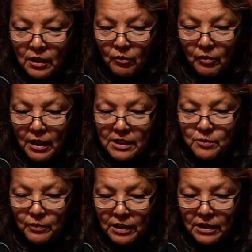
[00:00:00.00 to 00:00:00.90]

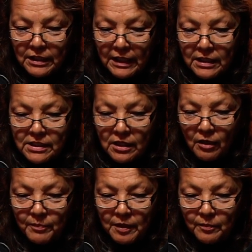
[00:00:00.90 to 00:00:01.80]
Whereas we, the
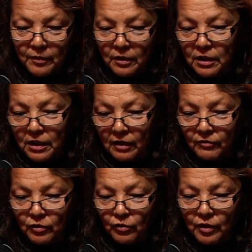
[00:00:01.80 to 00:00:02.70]
Denizah people of
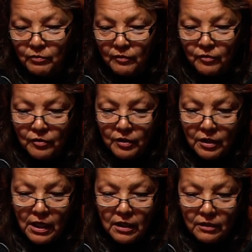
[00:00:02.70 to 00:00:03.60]
the Doig River
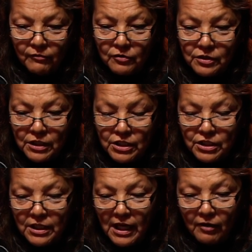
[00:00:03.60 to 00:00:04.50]
First
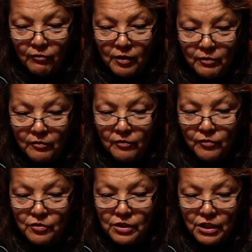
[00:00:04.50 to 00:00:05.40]
Nation, Halfway River
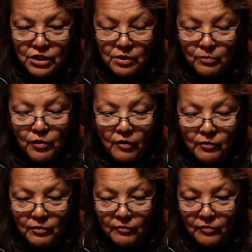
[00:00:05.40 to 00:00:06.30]
First Nation, Prophet
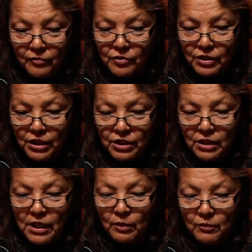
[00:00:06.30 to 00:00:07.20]
River First
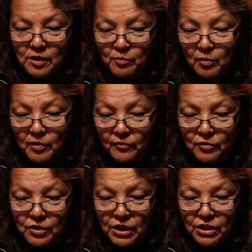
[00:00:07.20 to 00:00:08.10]
Nation, and West Moberly
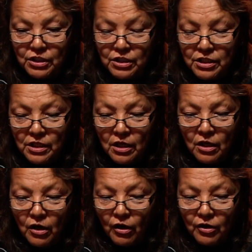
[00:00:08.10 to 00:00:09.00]
First Nations
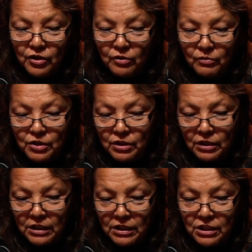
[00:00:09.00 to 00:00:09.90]
are the original
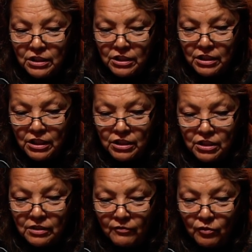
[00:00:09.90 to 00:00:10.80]
Indigenous
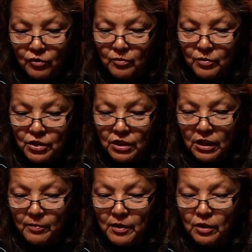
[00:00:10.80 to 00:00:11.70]
nations of Northern British
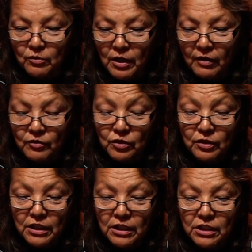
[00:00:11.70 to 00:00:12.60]
Columbia who have a
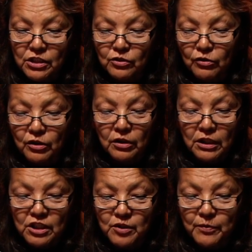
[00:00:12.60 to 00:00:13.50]
unique historical
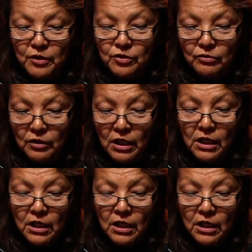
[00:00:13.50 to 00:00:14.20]
and spiritual